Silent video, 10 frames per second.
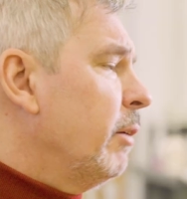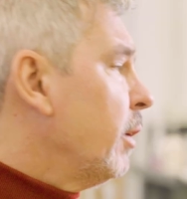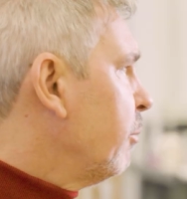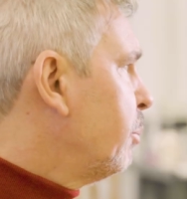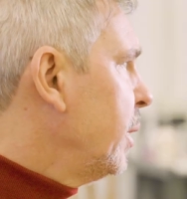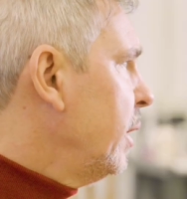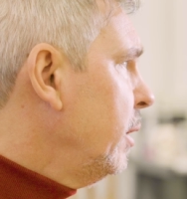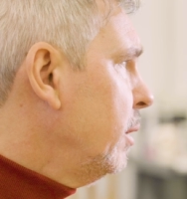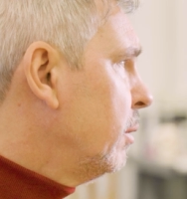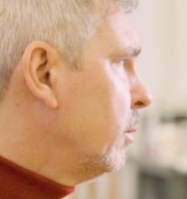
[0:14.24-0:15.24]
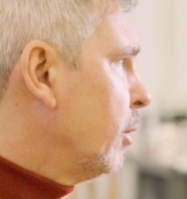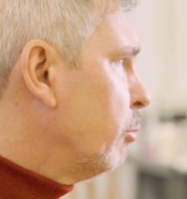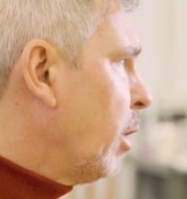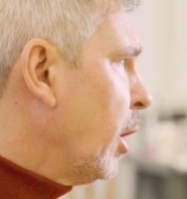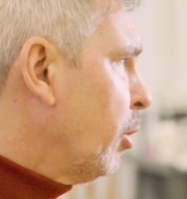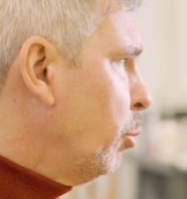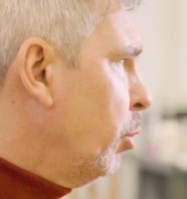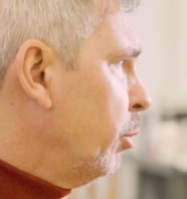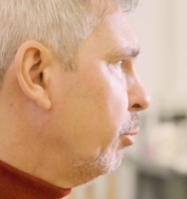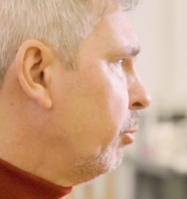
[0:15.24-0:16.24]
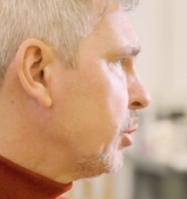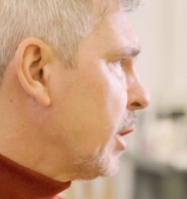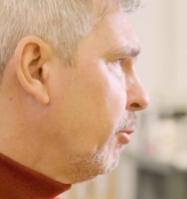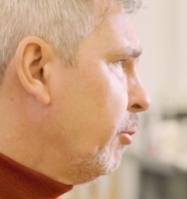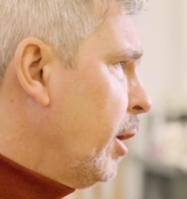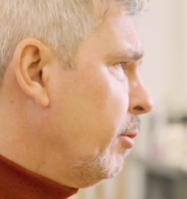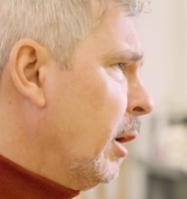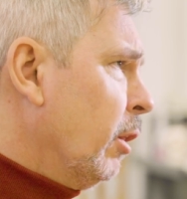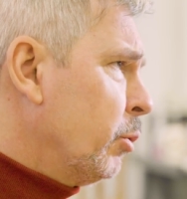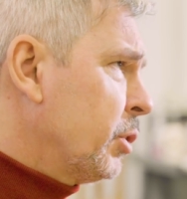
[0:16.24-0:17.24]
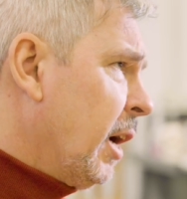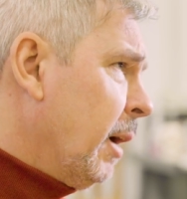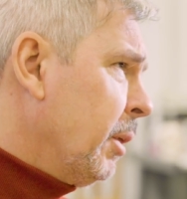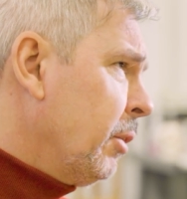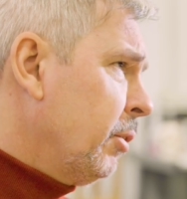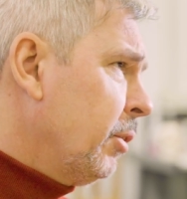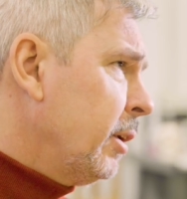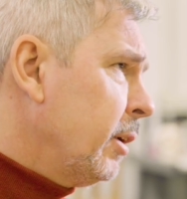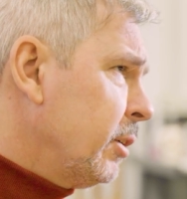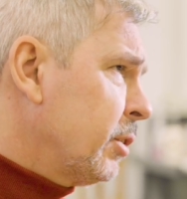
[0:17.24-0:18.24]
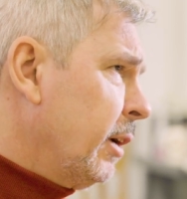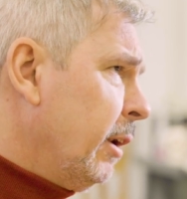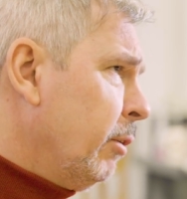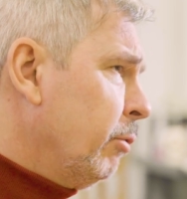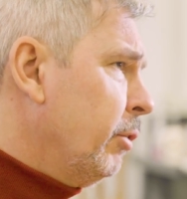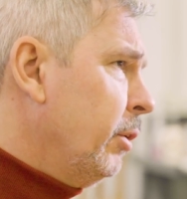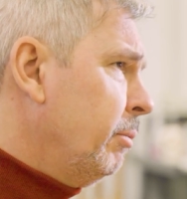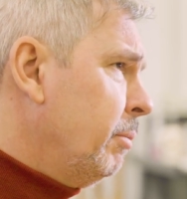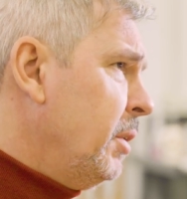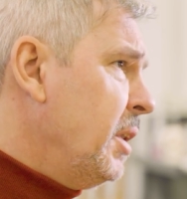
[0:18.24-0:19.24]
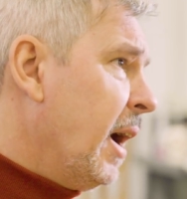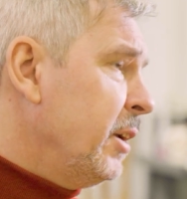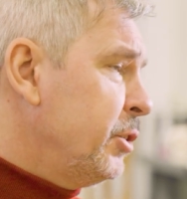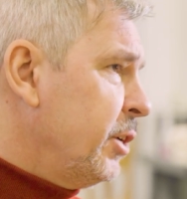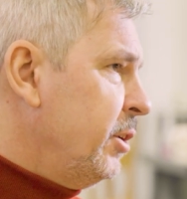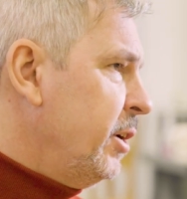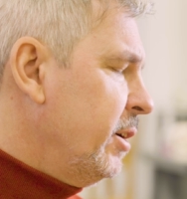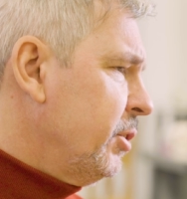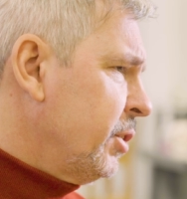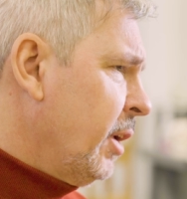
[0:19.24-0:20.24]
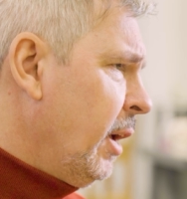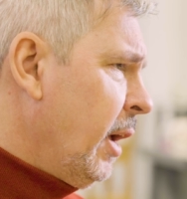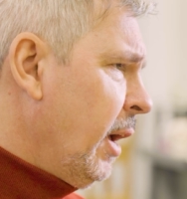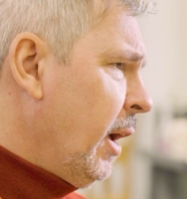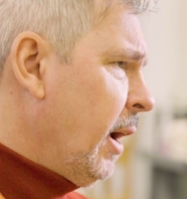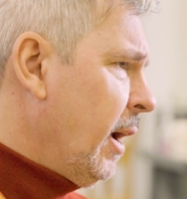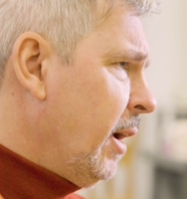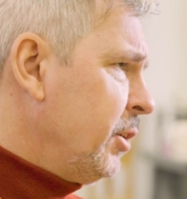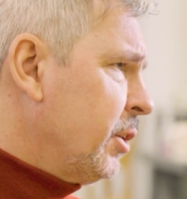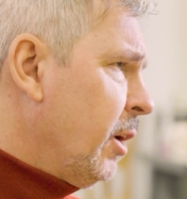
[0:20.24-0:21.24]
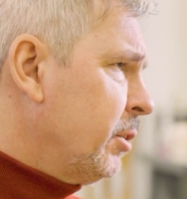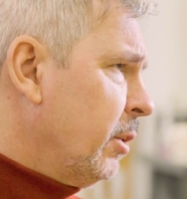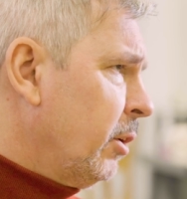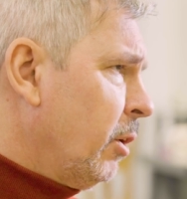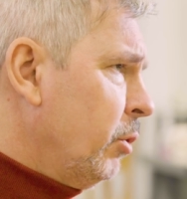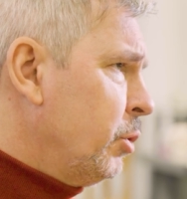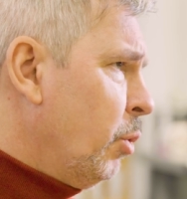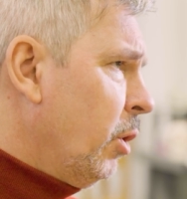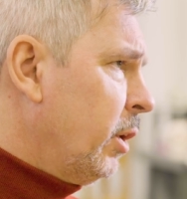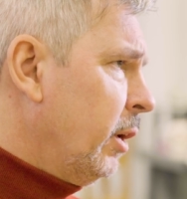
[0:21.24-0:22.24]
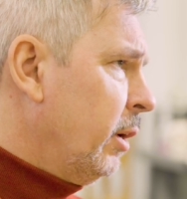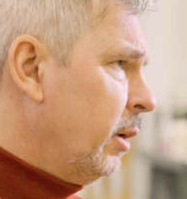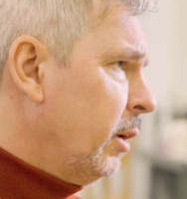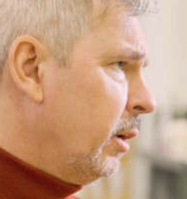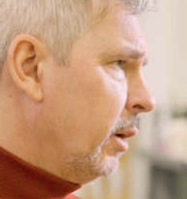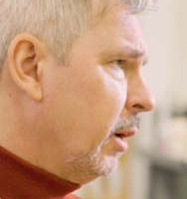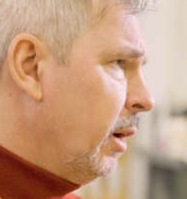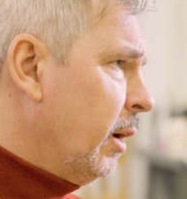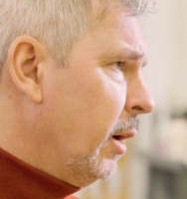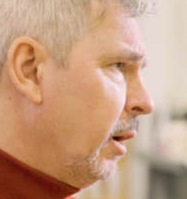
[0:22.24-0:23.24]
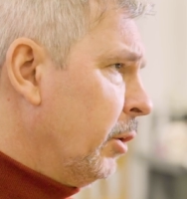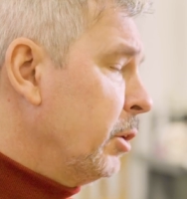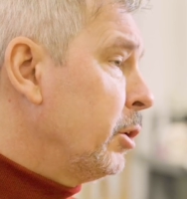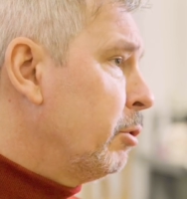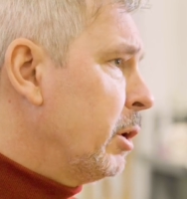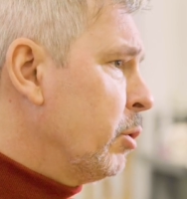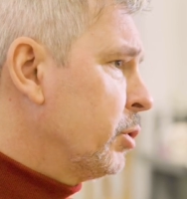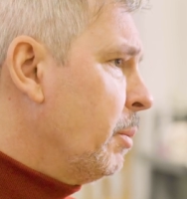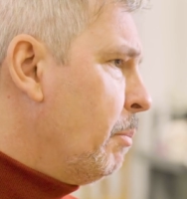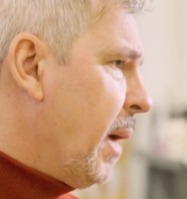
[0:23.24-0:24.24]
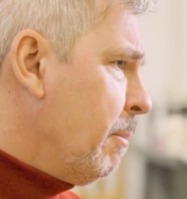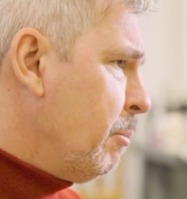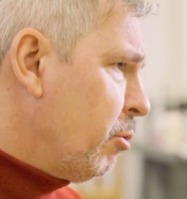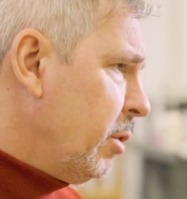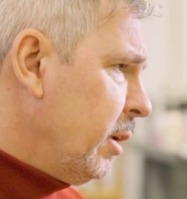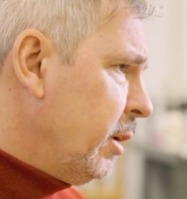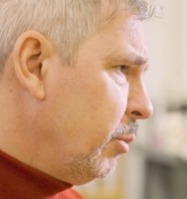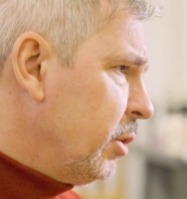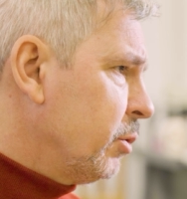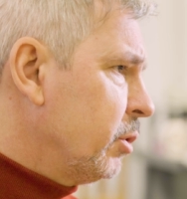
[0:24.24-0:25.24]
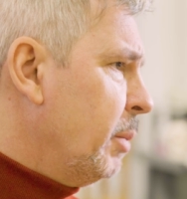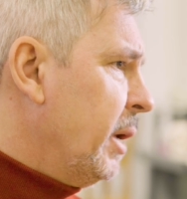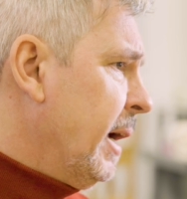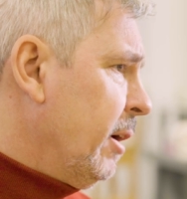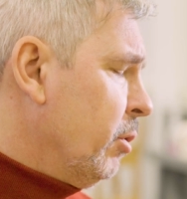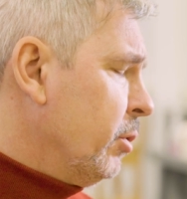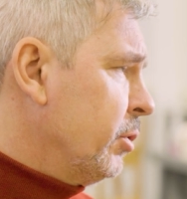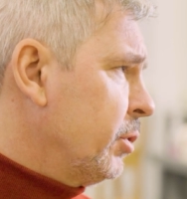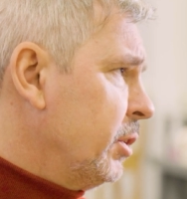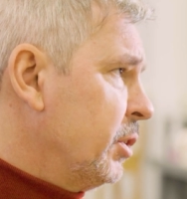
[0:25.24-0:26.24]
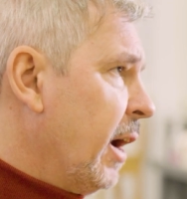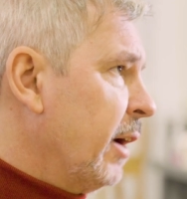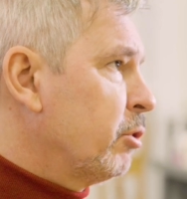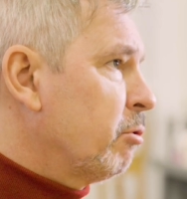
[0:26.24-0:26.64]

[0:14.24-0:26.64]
I've been at Rycote Wood, it feels like a very, very long time. I think it's getting on for 19 years. And I started the college working on a degree course at Banbury, which is the BA Honours Design